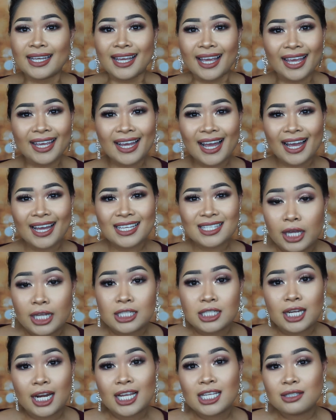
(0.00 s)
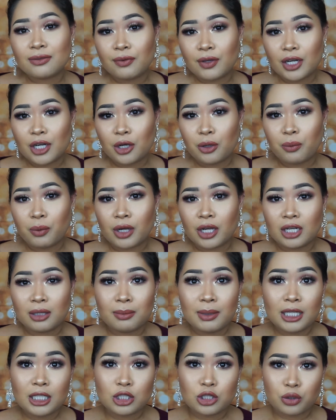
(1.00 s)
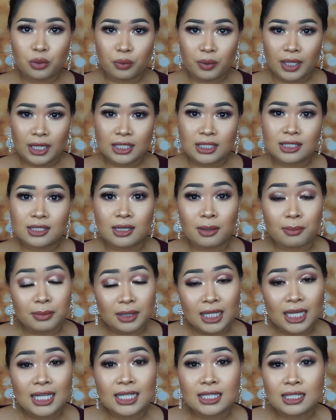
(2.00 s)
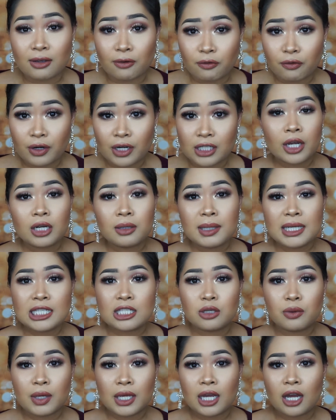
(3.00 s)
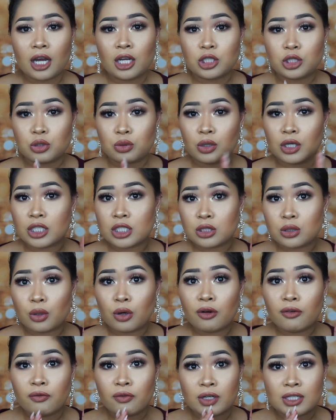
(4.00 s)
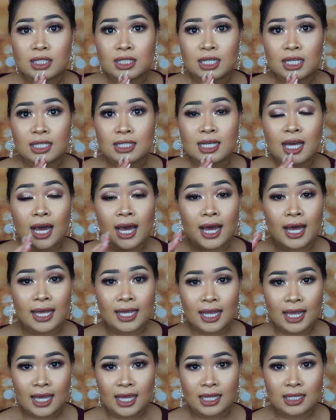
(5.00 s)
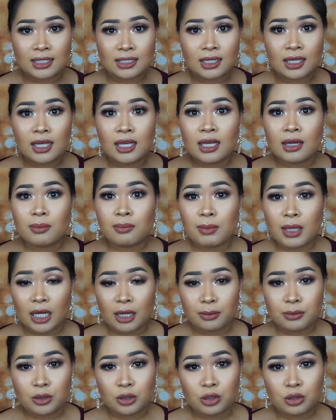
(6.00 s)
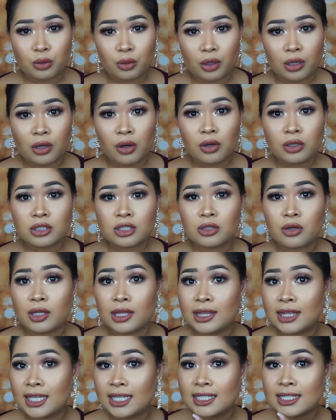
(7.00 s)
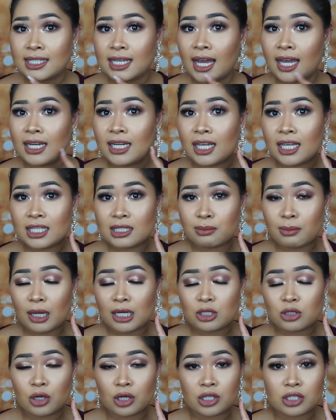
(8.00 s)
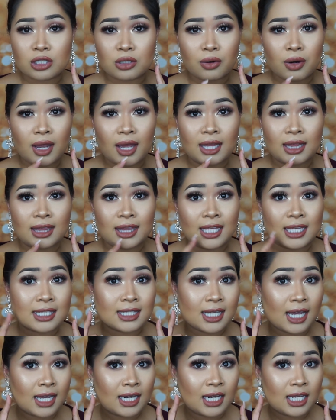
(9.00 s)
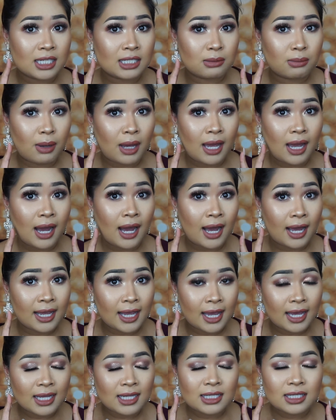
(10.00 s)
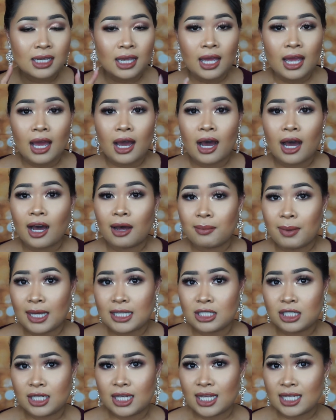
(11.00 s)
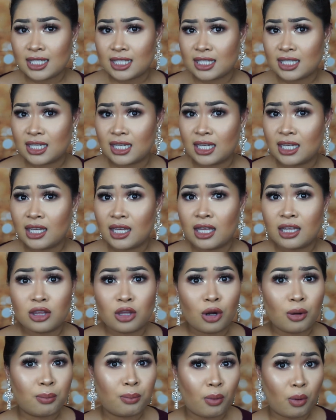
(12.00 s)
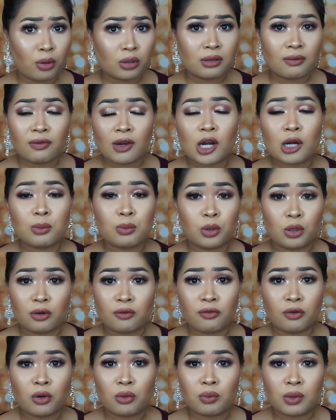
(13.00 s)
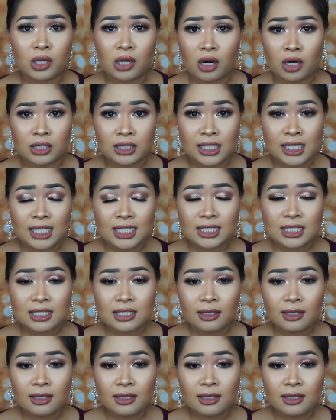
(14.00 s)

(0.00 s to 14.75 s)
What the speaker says: Hey guys, in today's video we're gonna be doing something different. We're gonna be doing a drugstore versus high-end makeup tutorial. So this side is my drugstore and this side is my high-end. As you can see, they're both very beautiful regardless